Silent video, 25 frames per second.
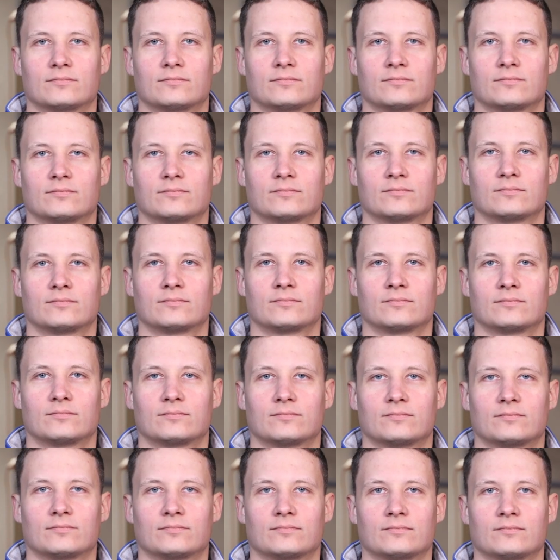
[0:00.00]

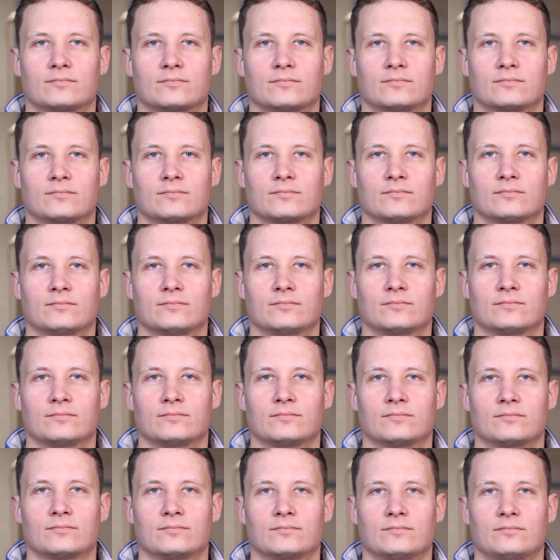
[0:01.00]

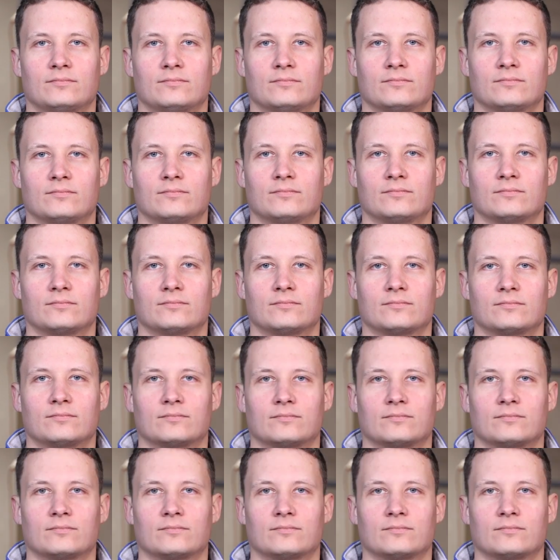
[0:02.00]
[no speech]